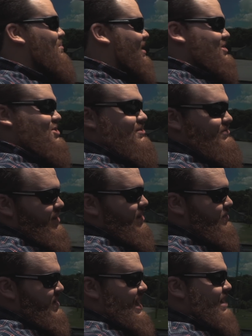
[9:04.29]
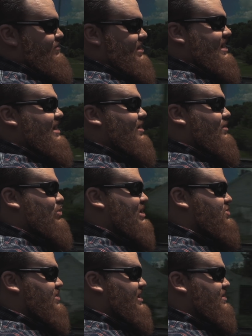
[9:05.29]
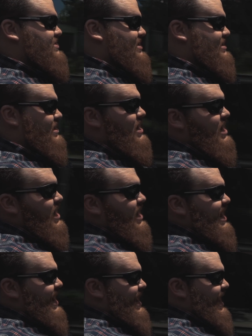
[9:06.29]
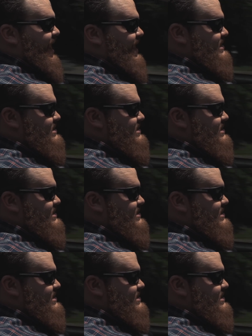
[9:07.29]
much development happening here in Wedgewood, Houston. And